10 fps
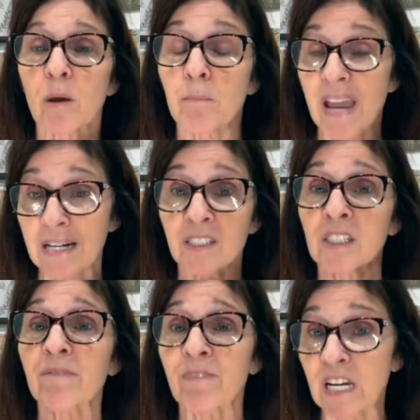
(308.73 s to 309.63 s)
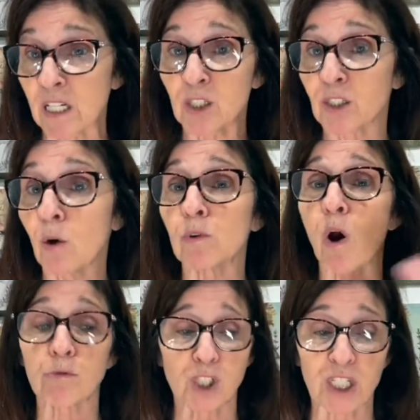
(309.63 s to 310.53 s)
matte is the finish, so
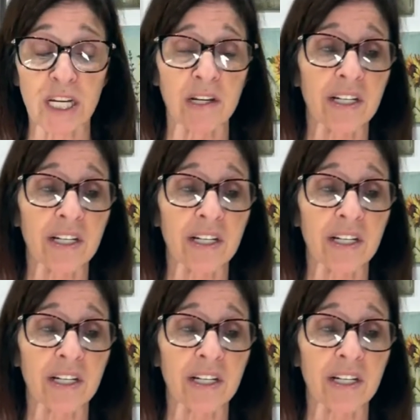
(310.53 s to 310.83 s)
no sheen,